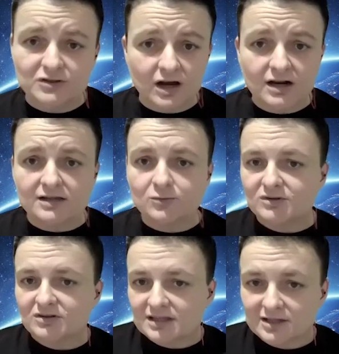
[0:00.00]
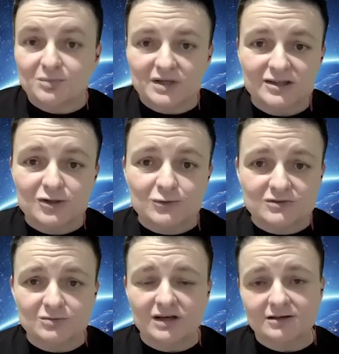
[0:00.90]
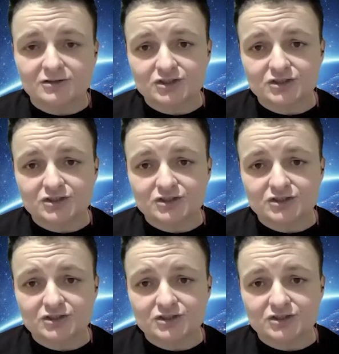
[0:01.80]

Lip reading: to Ireland, but kind of big news in my country.